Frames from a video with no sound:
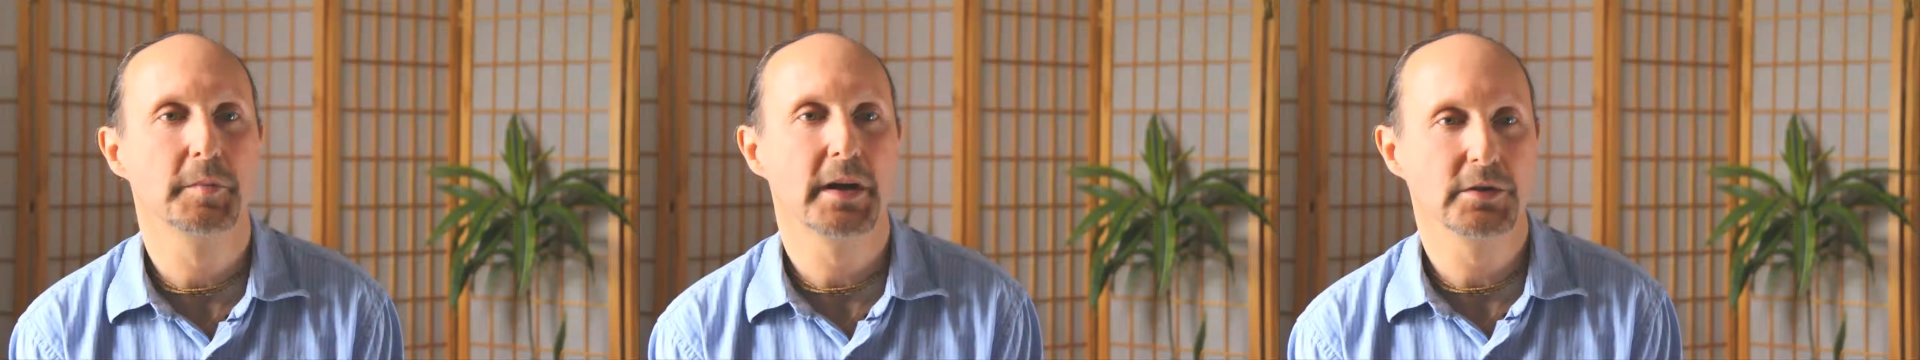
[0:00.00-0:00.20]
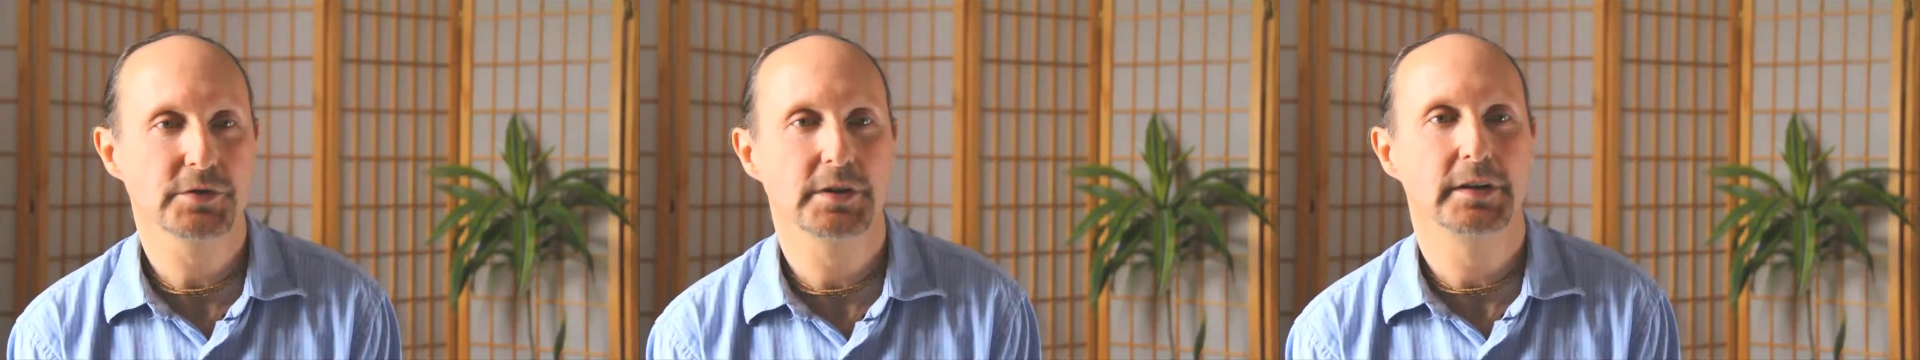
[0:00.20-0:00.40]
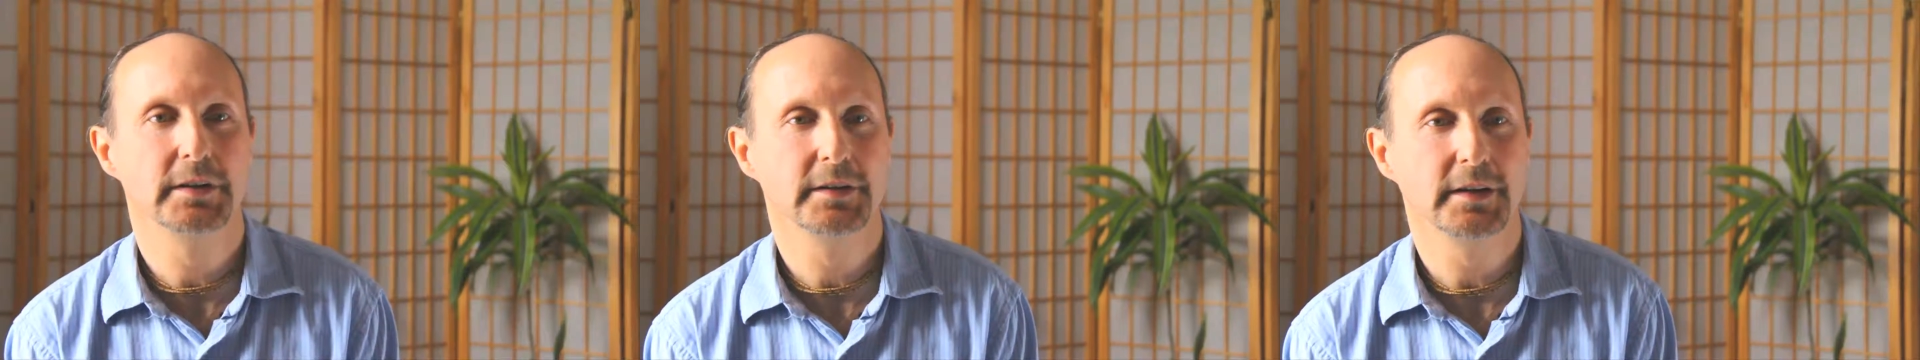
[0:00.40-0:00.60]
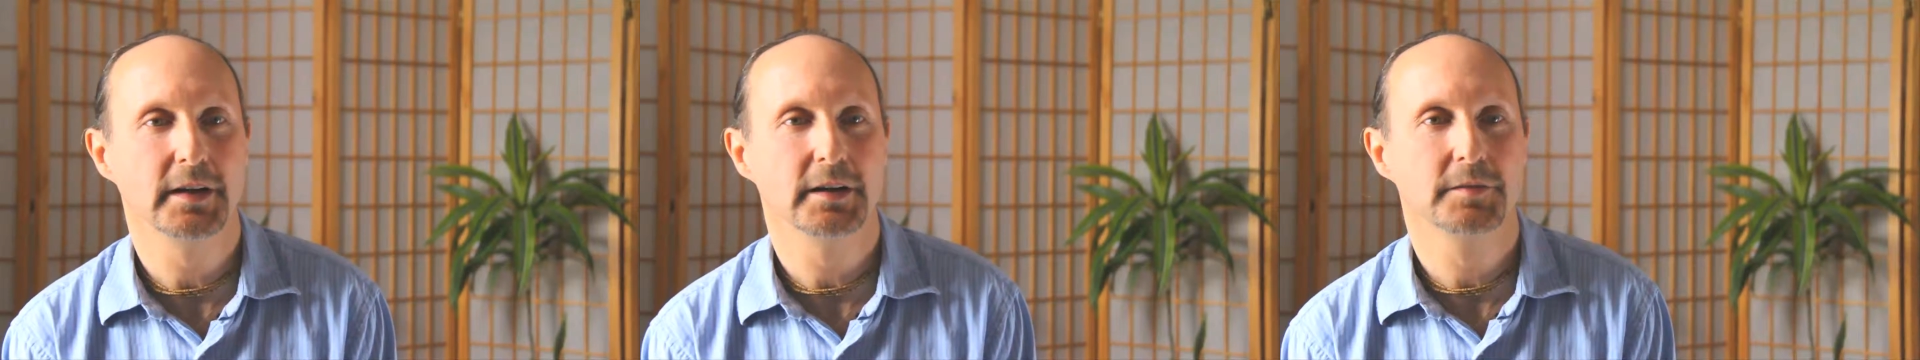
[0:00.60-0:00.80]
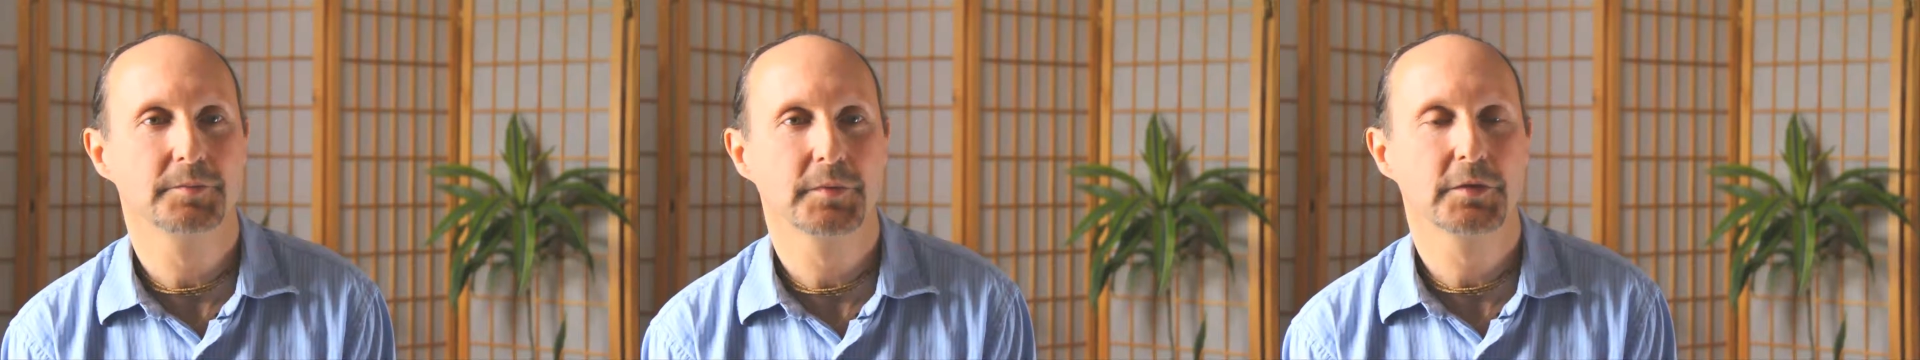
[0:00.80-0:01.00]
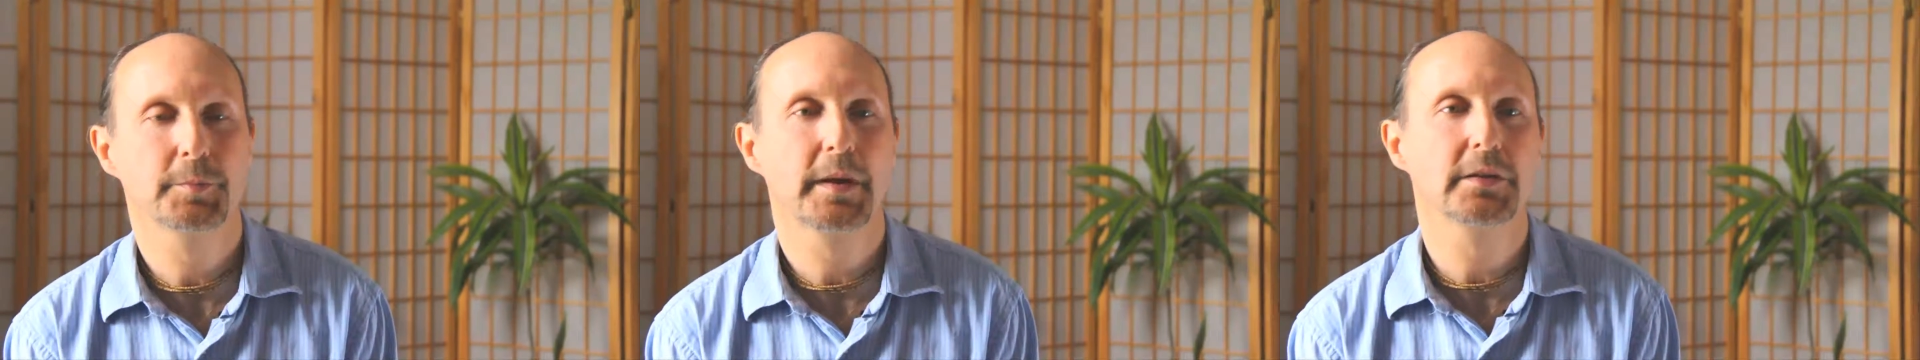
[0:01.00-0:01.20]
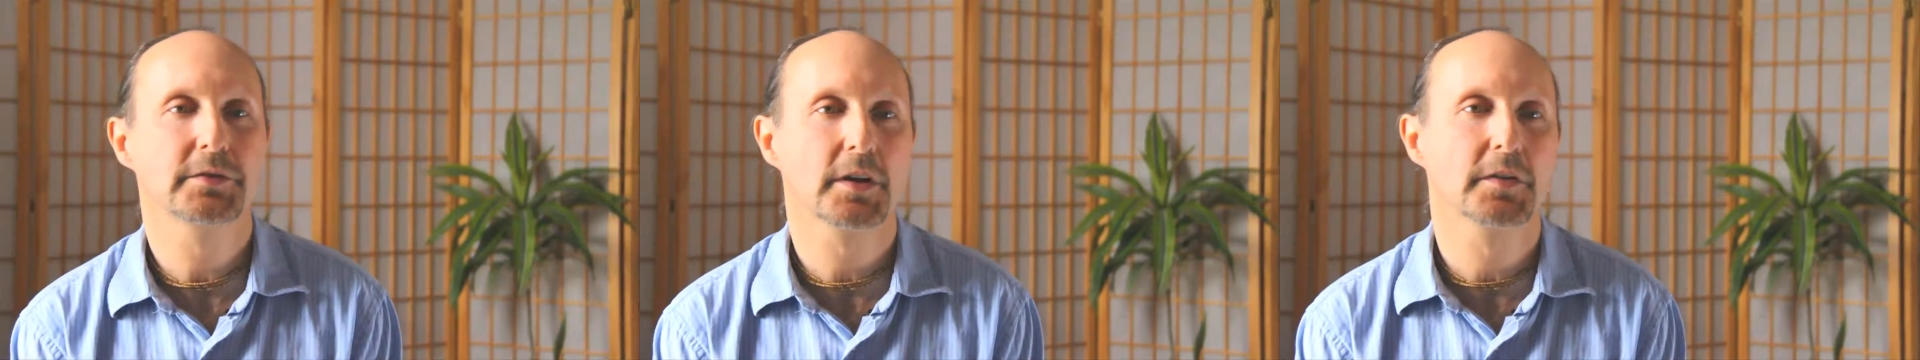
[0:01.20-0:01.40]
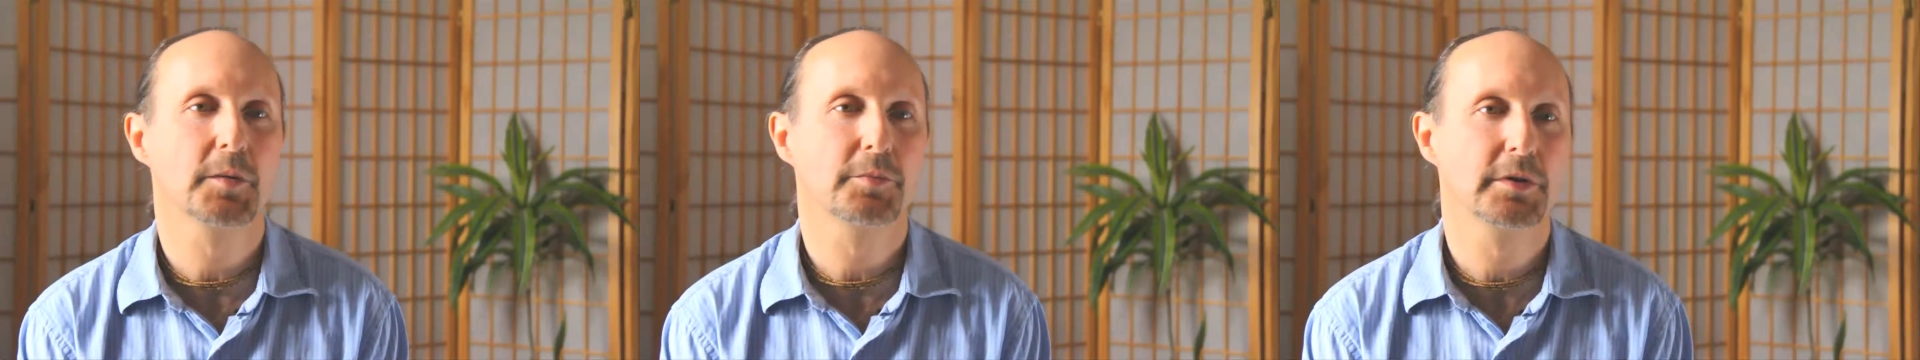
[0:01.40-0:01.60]
ancient India. It's based
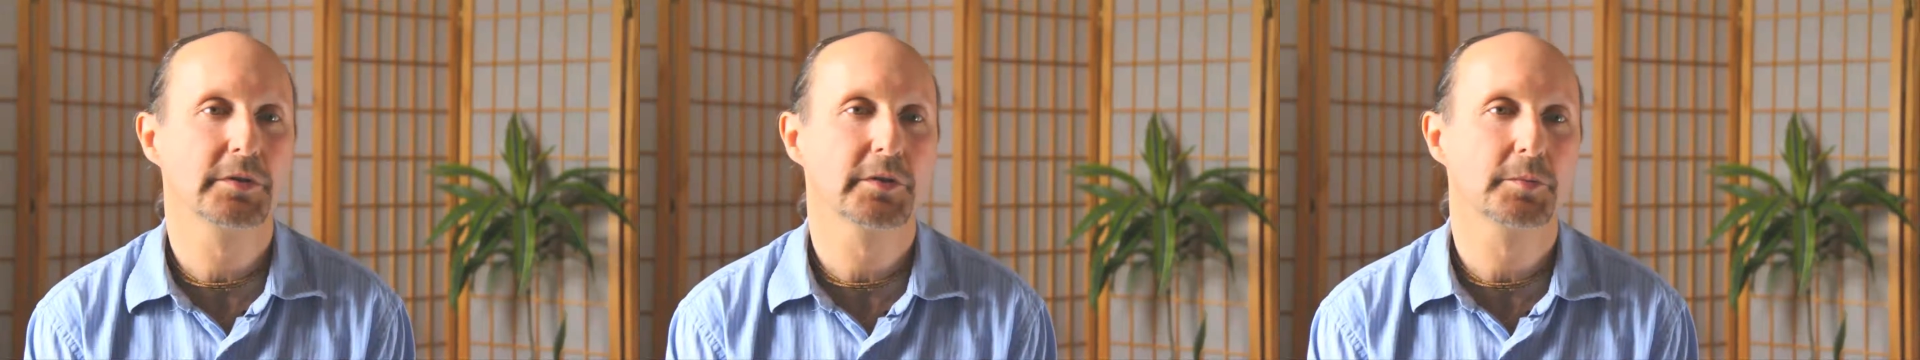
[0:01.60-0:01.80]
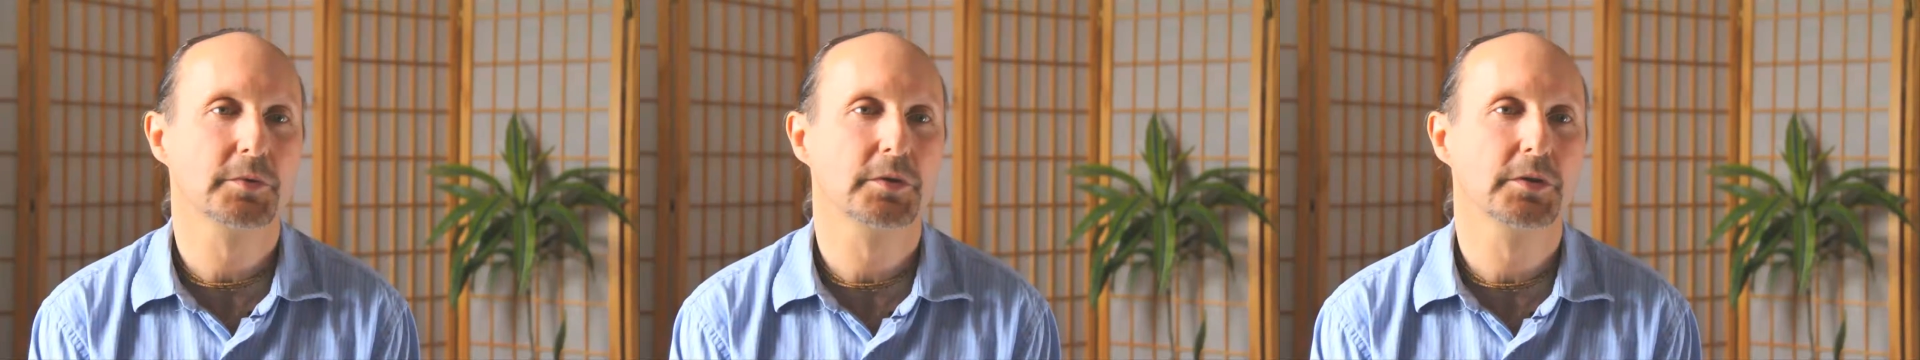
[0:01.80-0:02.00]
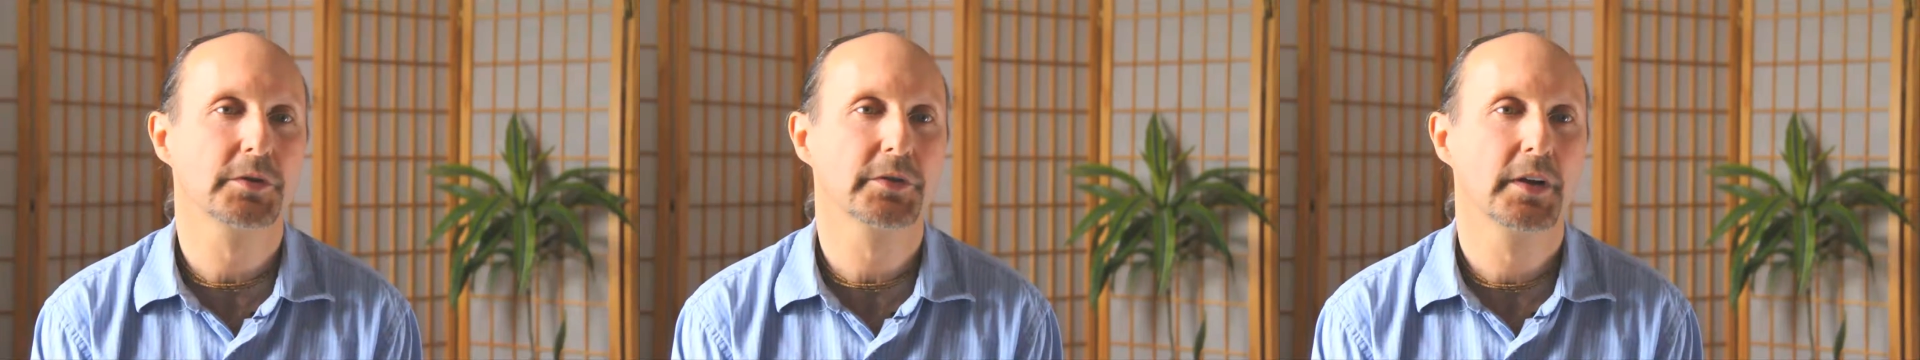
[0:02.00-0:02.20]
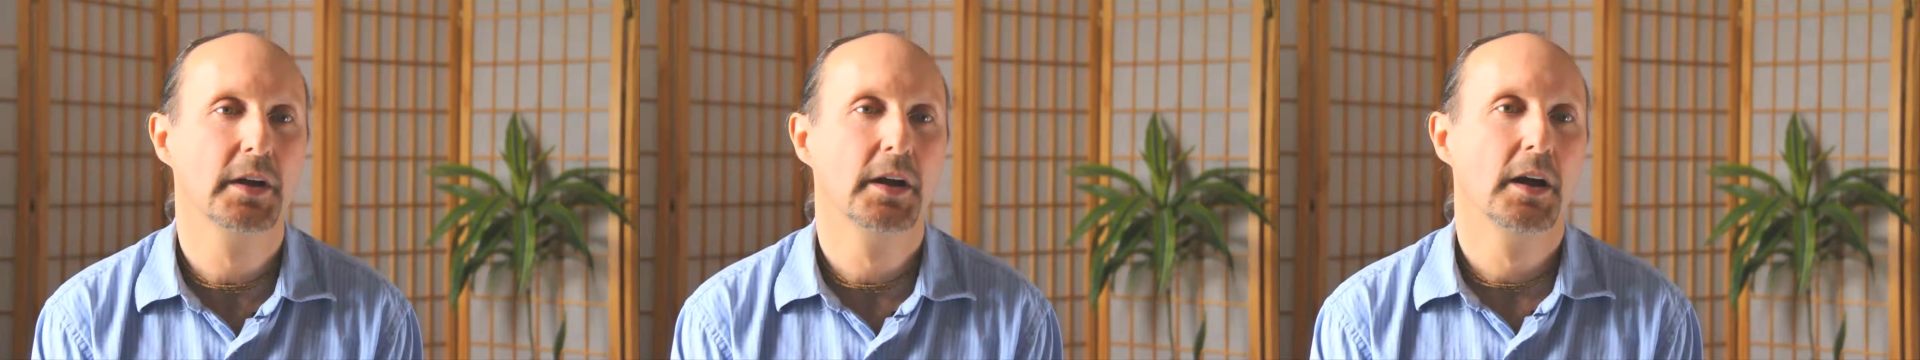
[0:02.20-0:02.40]
on the principles